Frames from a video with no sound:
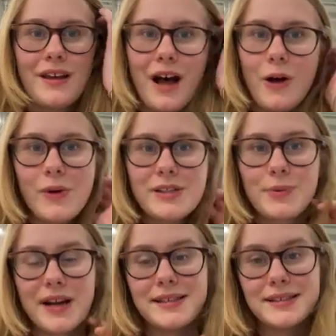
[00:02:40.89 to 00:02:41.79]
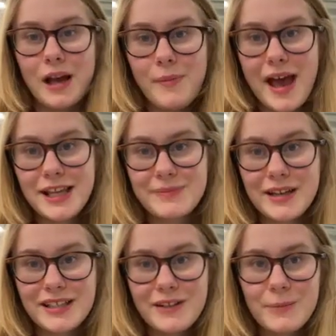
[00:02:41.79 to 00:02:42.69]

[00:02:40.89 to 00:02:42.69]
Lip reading: Always praise some aspect of the